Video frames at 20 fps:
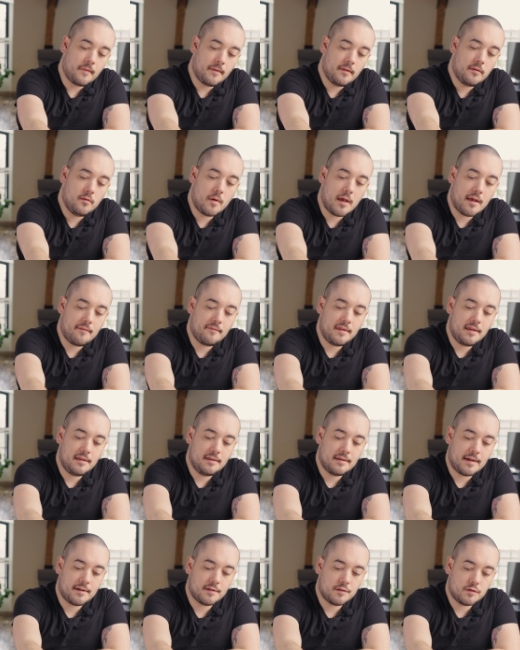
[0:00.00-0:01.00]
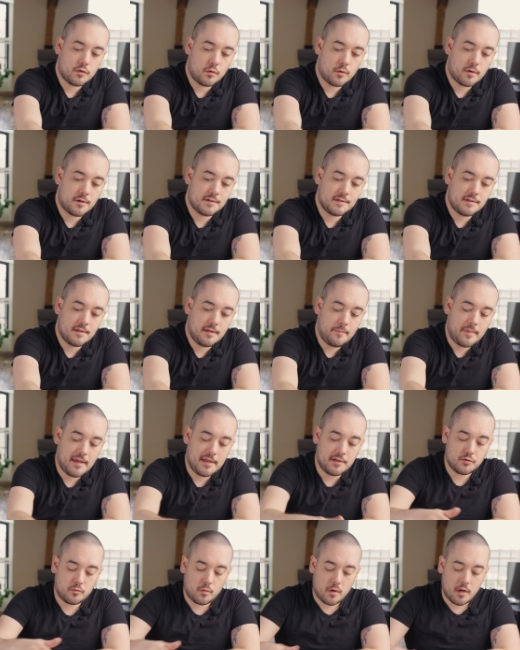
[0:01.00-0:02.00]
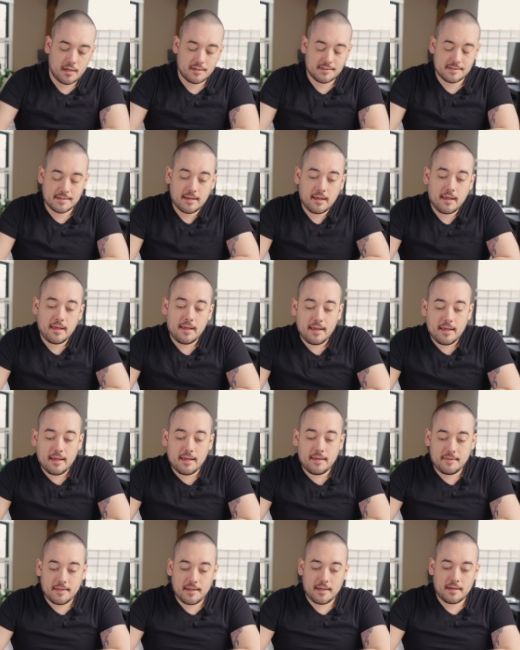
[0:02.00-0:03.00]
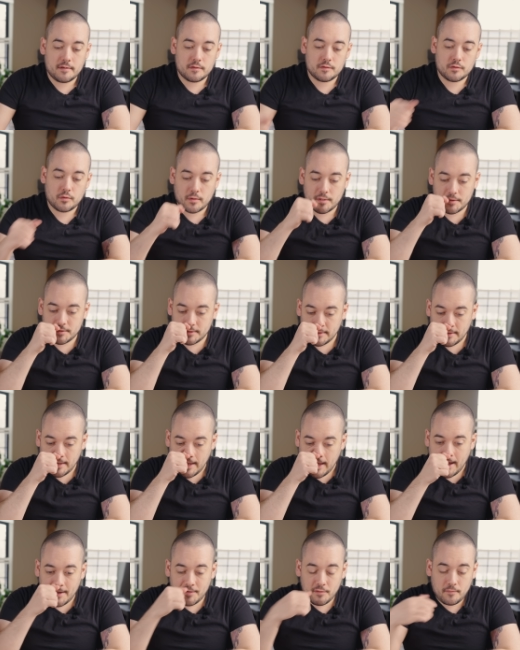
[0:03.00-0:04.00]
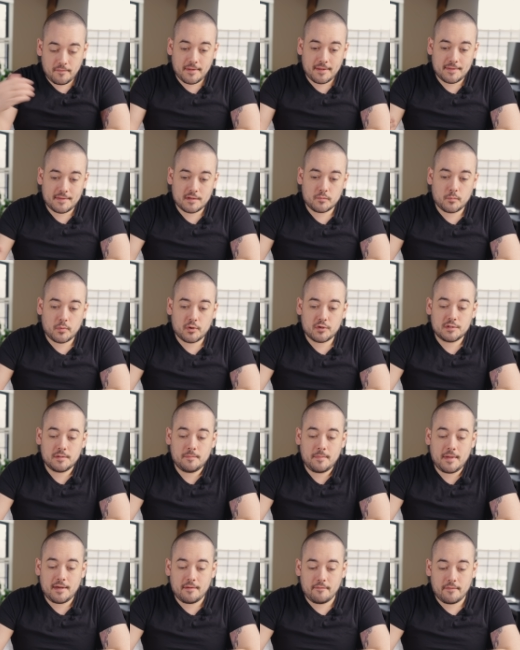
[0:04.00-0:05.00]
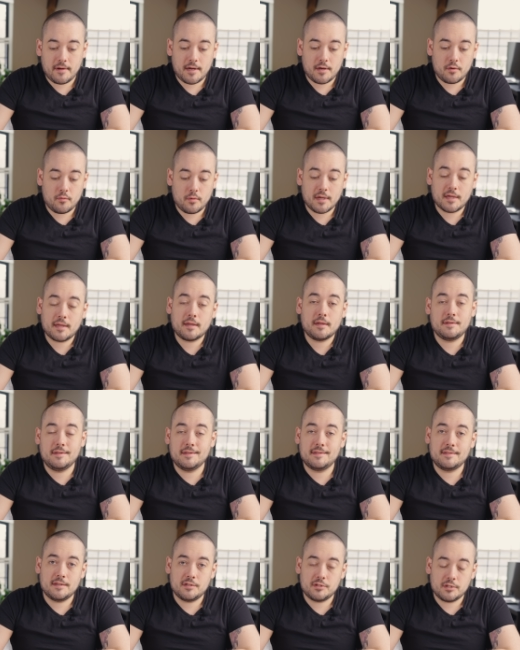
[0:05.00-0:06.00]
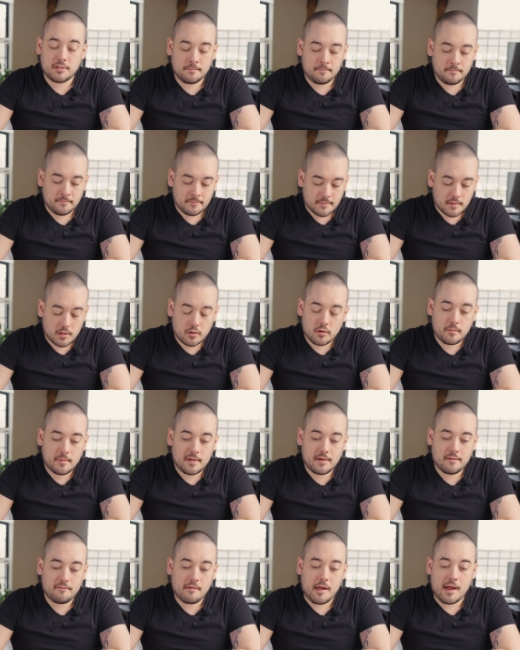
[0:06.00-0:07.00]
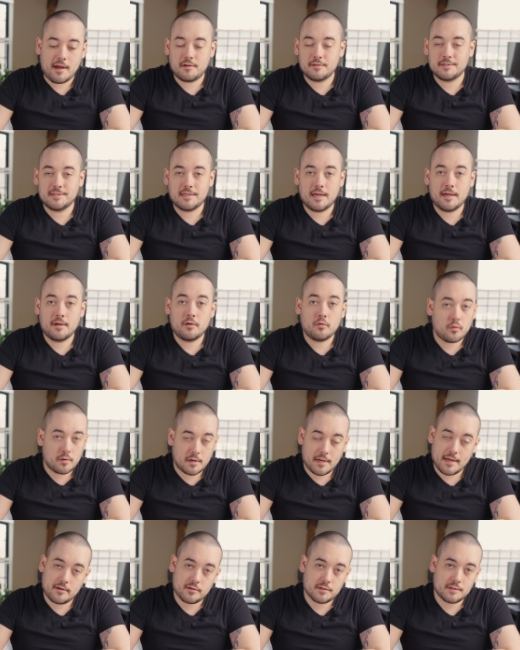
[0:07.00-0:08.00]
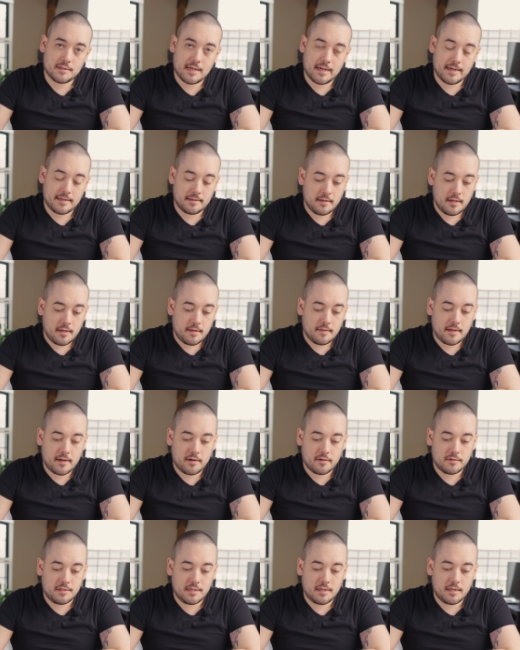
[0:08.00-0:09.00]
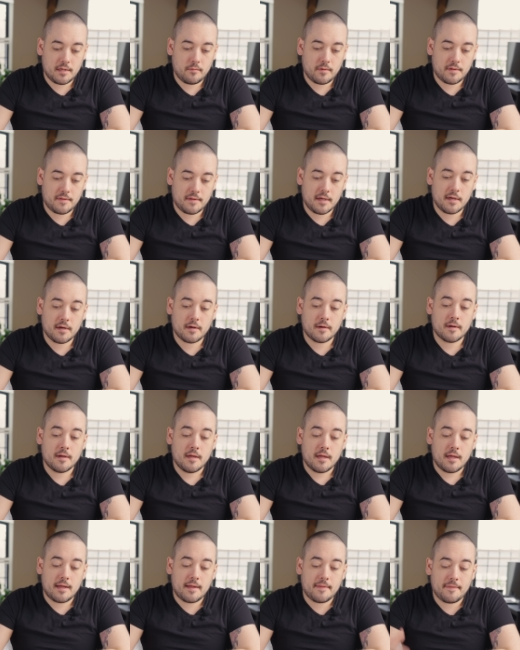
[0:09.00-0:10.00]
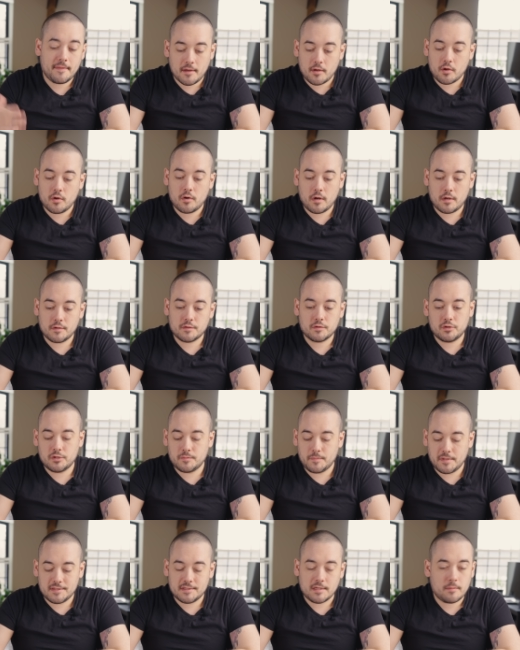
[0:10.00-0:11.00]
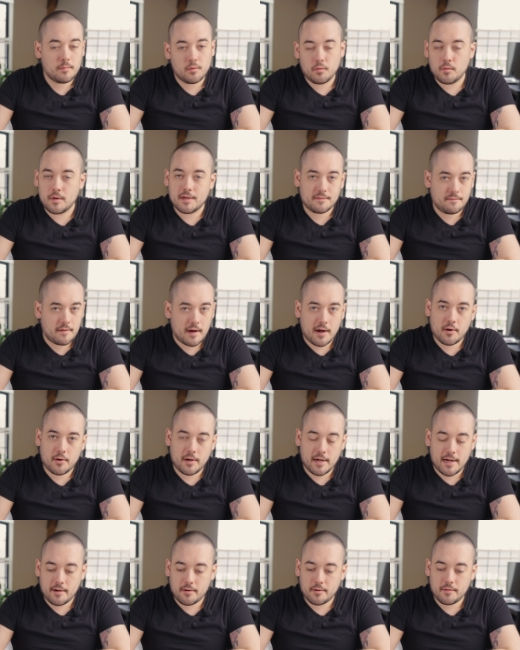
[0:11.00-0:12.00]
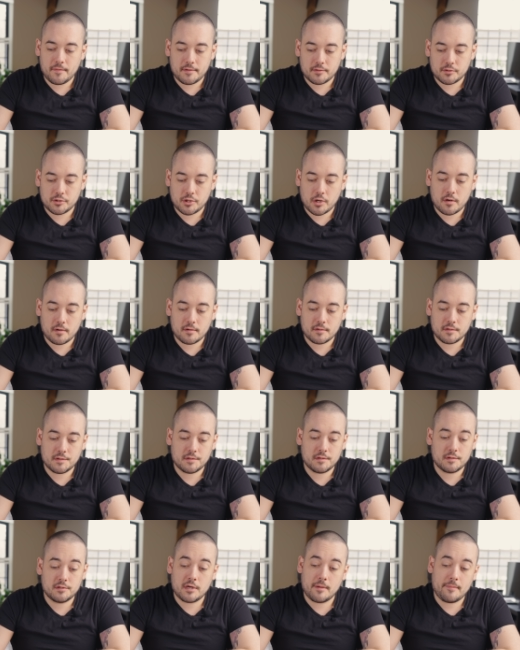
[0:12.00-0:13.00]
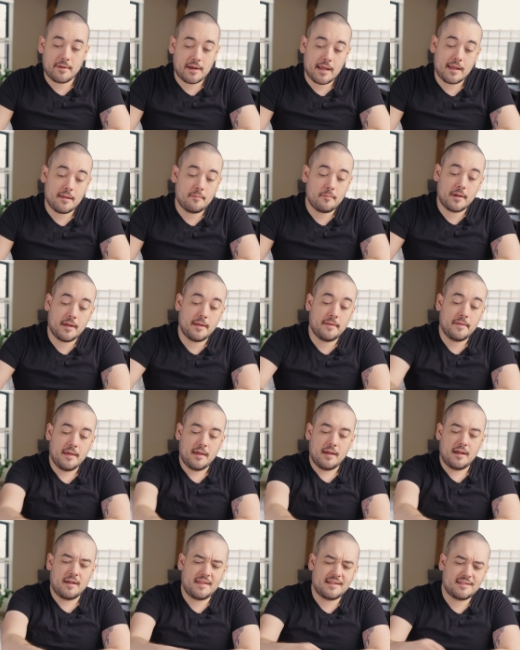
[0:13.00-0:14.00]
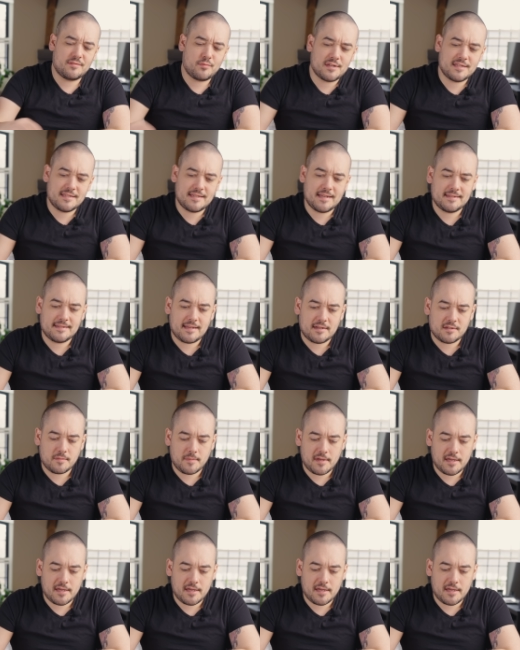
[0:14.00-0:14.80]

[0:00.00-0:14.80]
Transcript: You have the Knight of Swords, the Page of Wands, and the Eight of Swords. I do feel like this person made a very quick decision. Could have been a fire sign or an air sign that you're dealing with here. Uh, it could also just been someone who has fire or air in their chart, Gemini, but uh, that's what stands out to